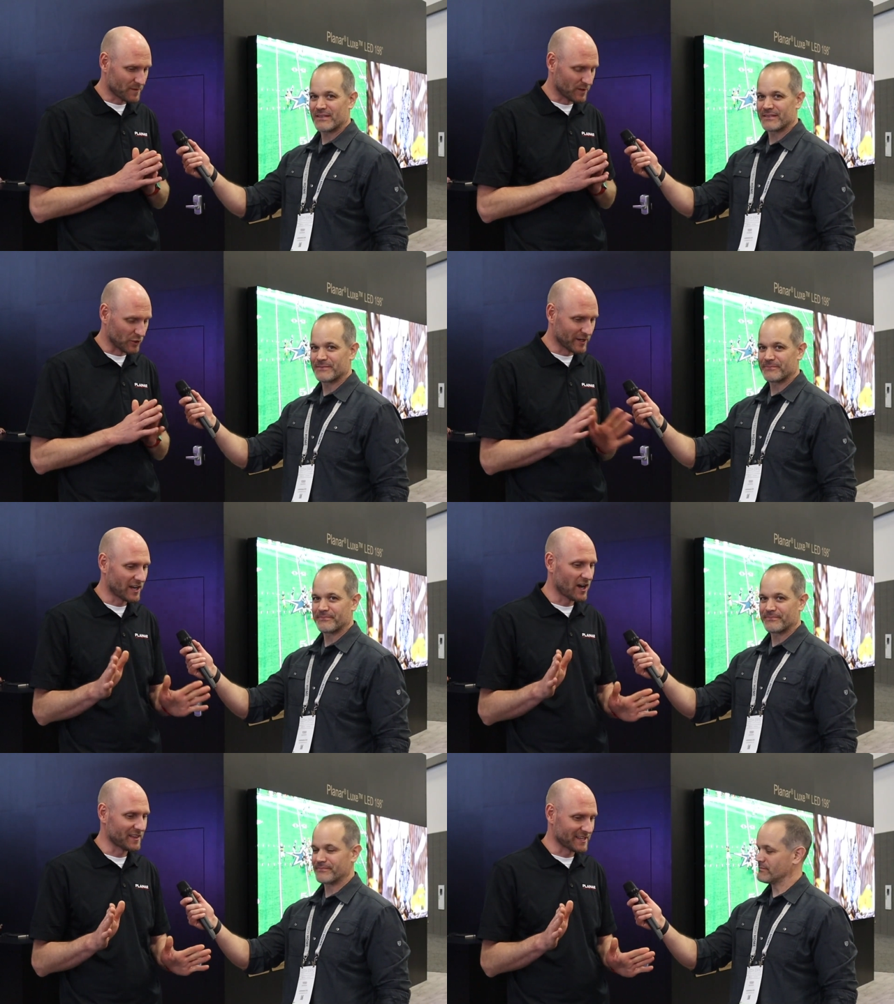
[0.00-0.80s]
Speaker 1: Learning
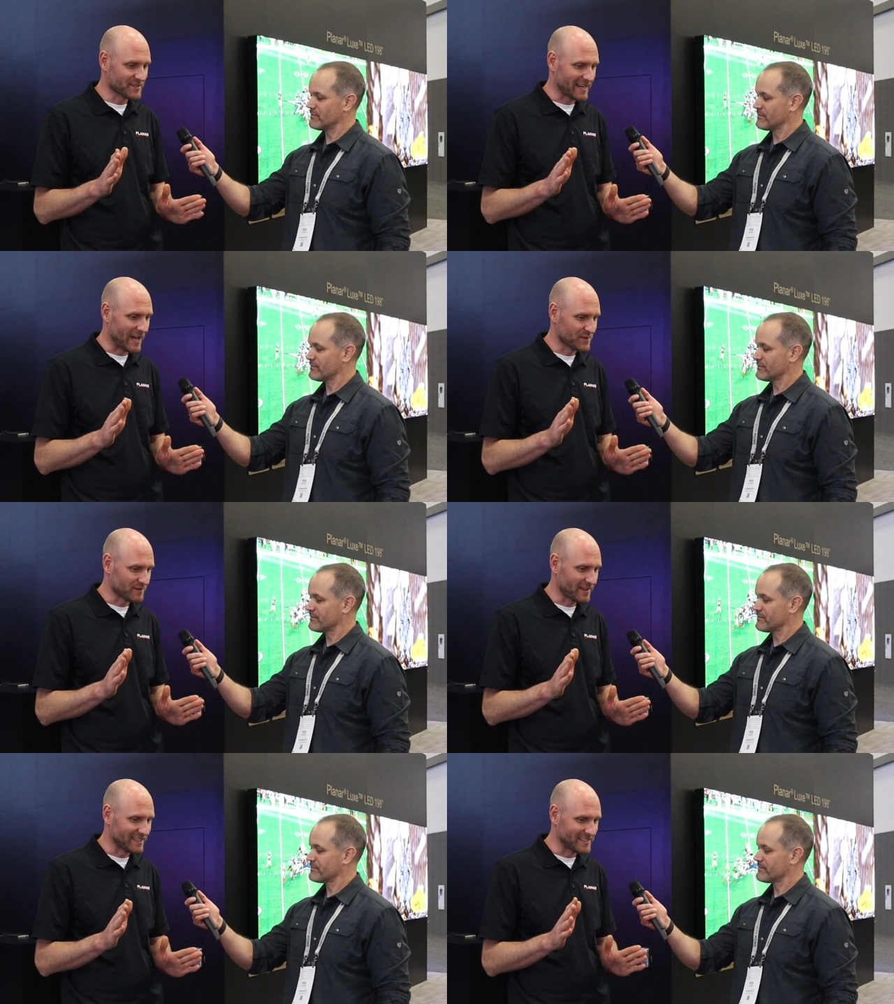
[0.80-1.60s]
all the ins and outs
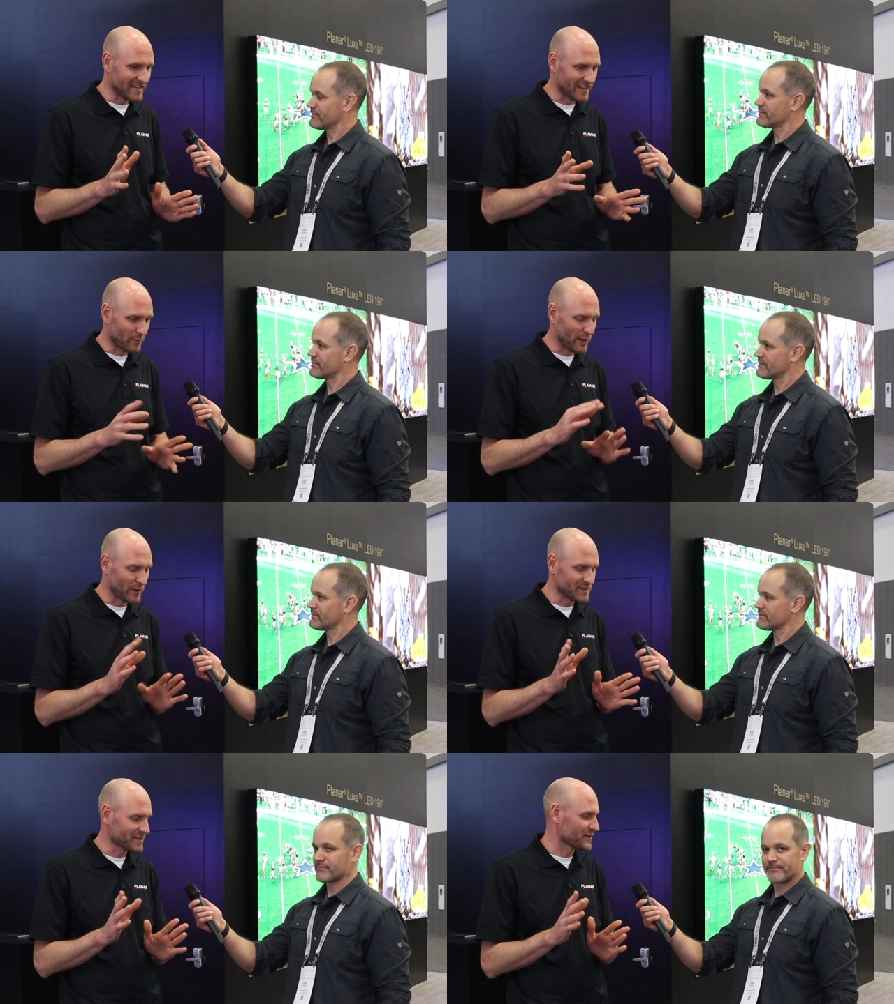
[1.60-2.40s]
of LED, we
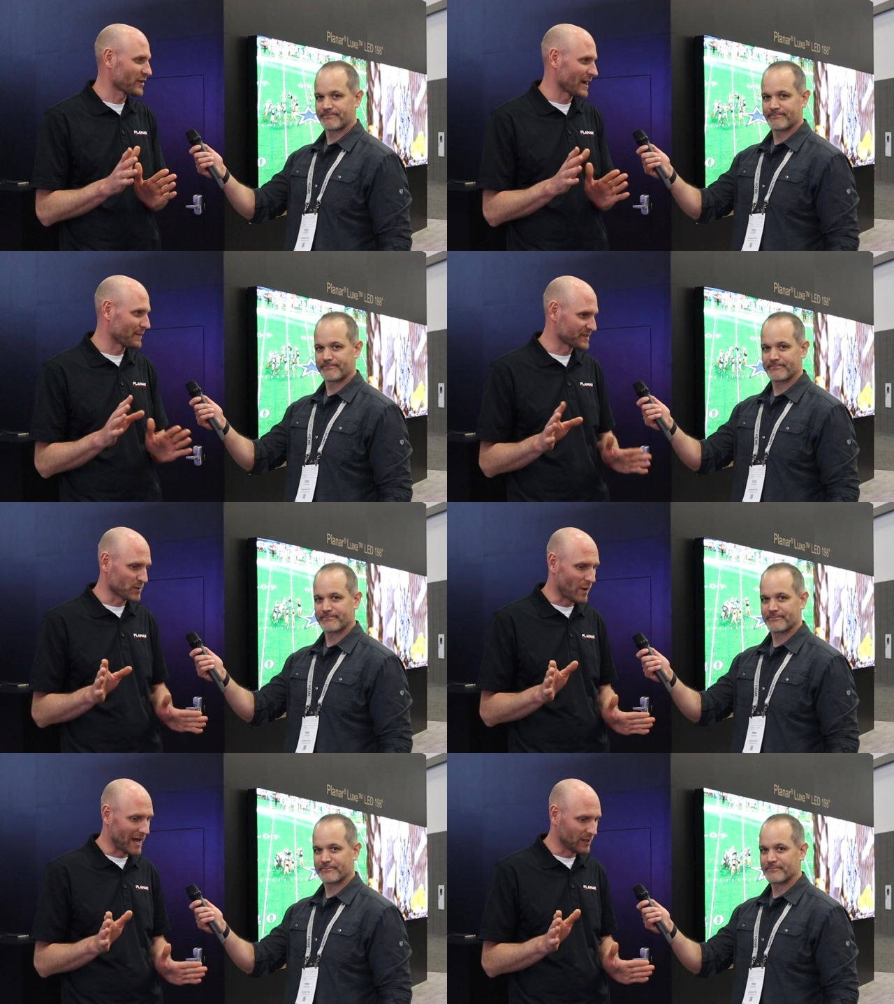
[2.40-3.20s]
always describe it as
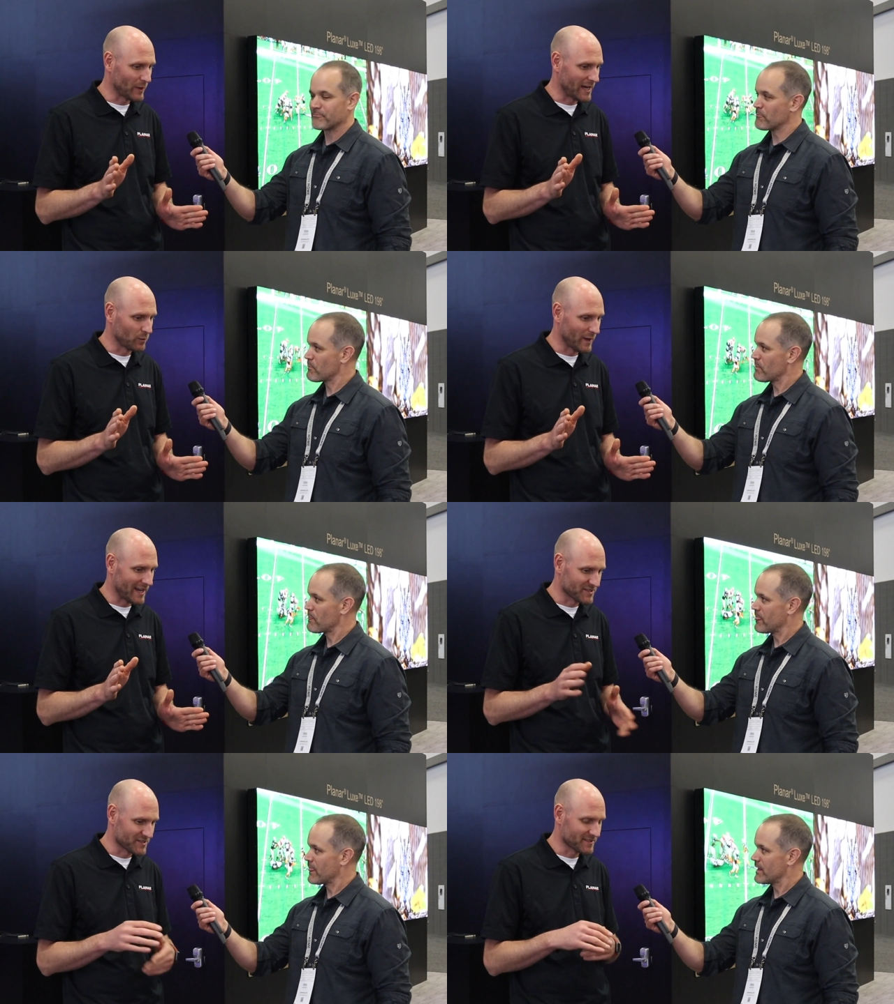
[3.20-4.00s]
the wild, wild
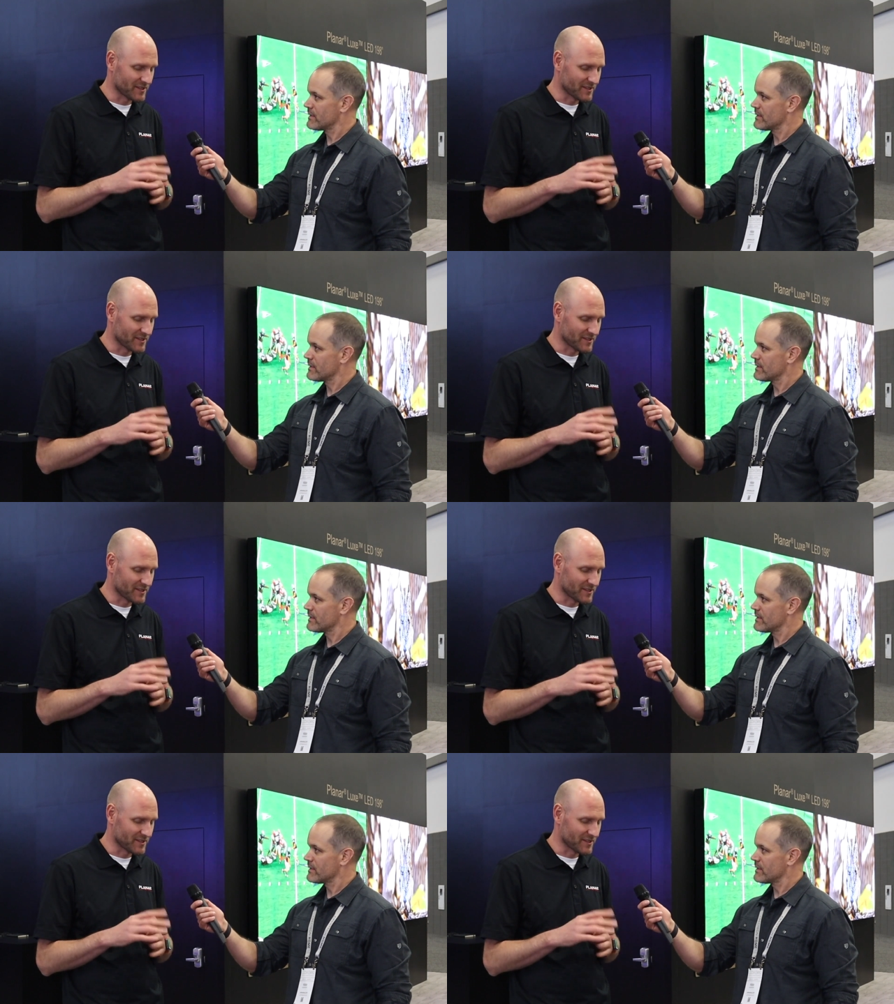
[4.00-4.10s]
west.